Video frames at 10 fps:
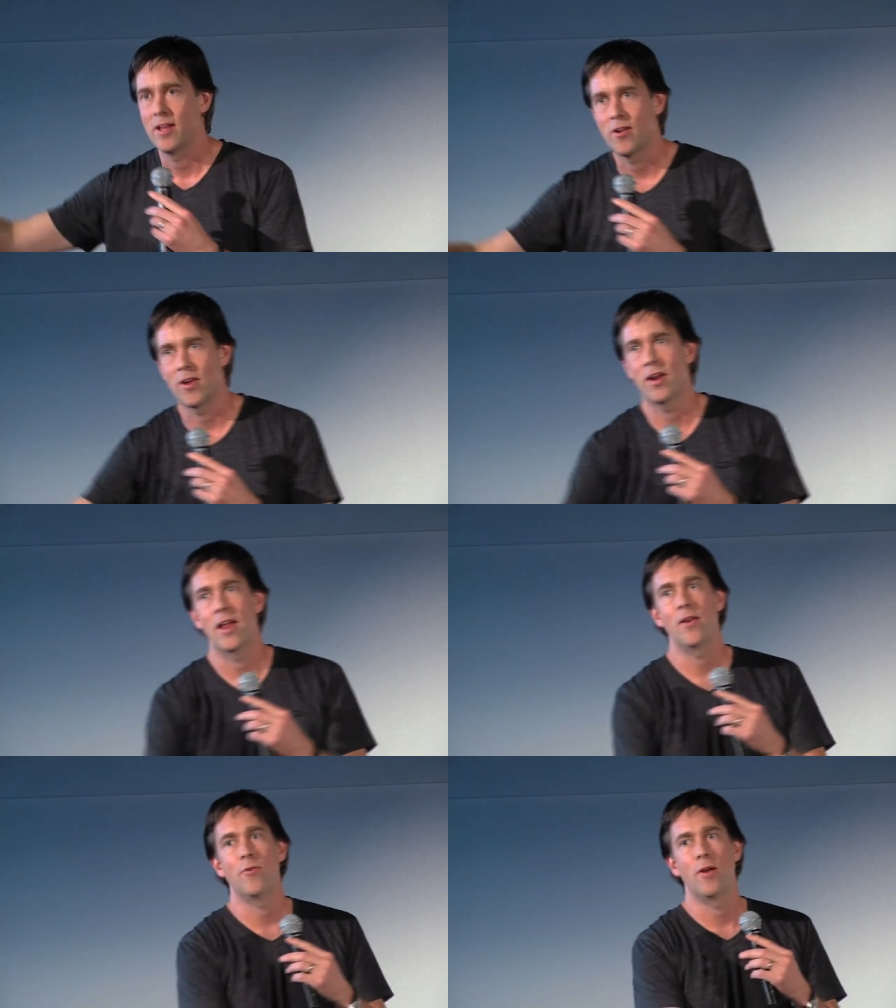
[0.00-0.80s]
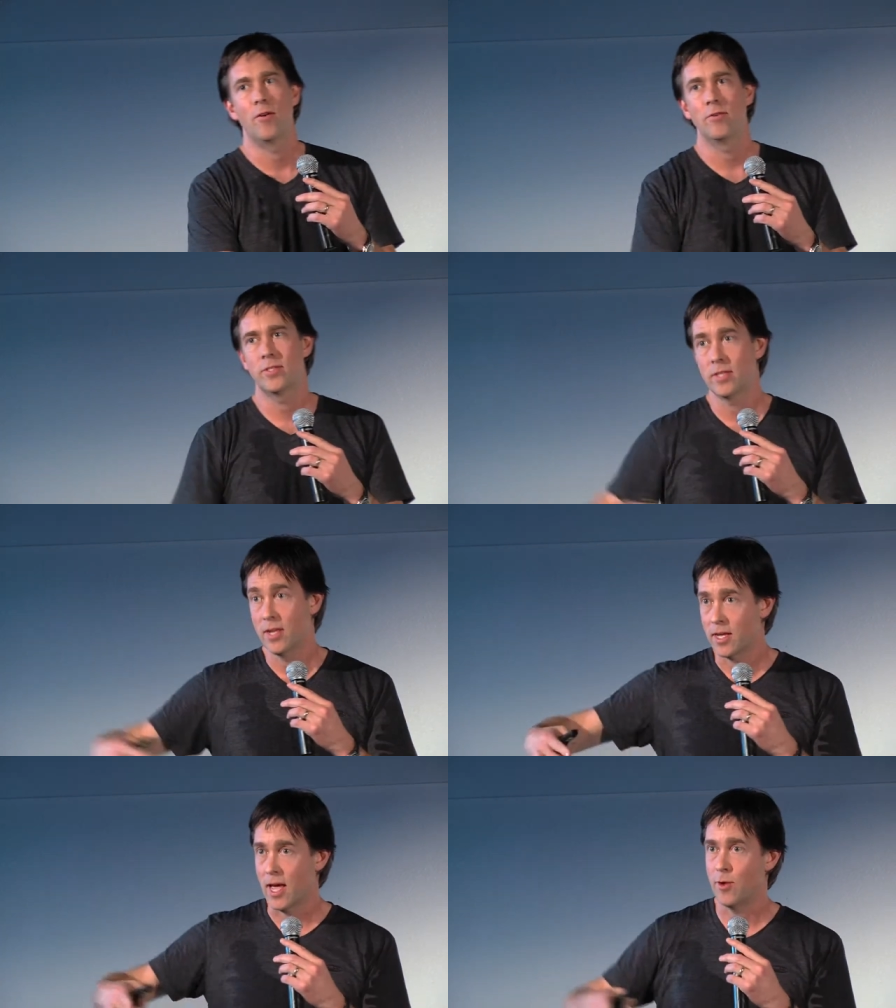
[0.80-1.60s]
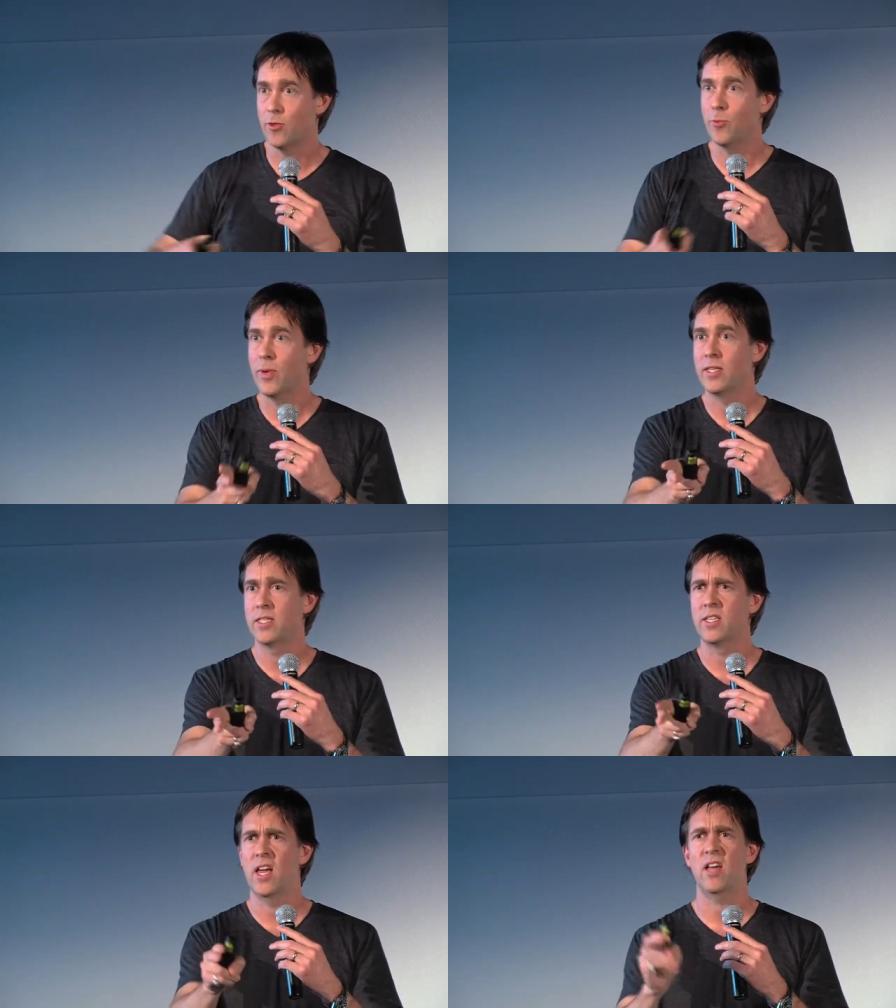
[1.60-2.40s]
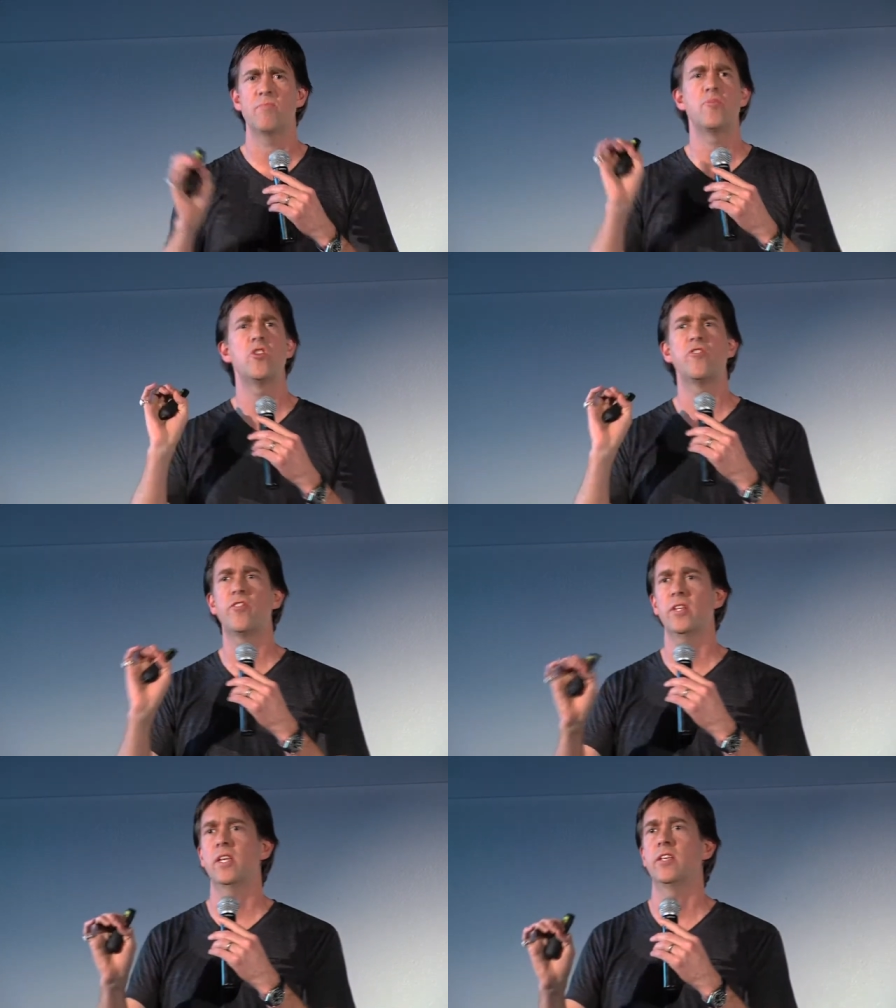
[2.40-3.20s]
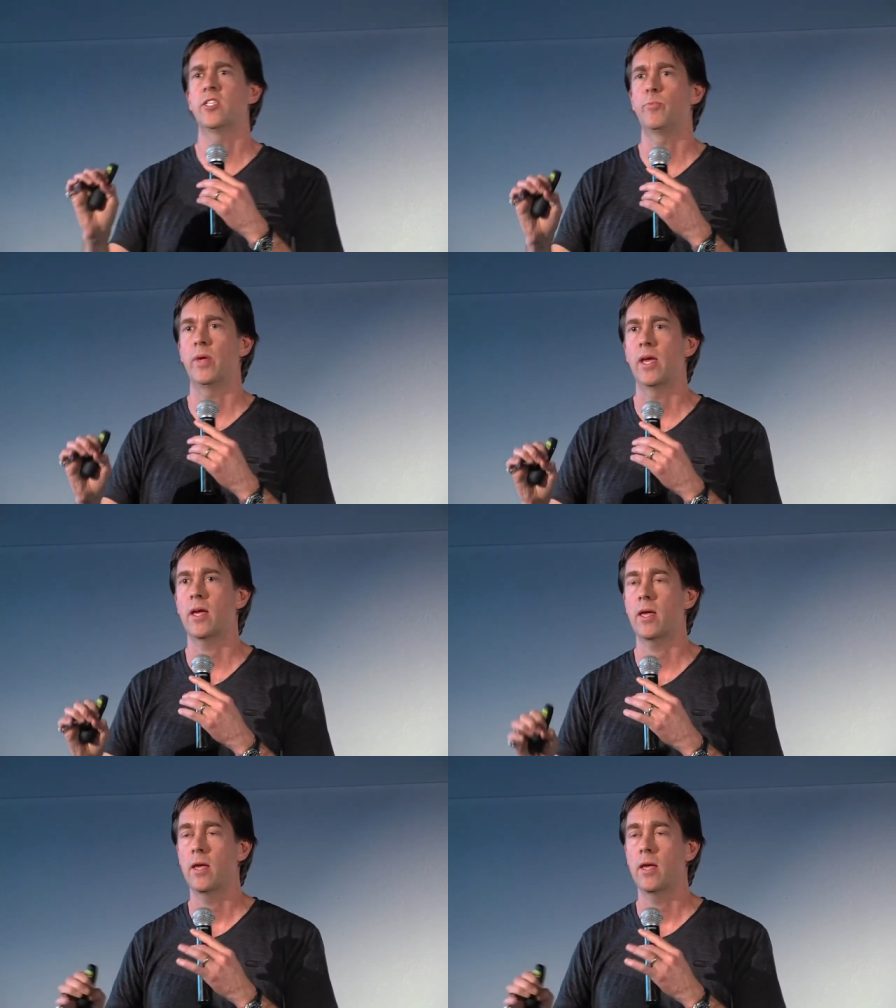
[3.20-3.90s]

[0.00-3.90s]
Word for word: got it unrolled, cut all the pieces out, perfectly to spec,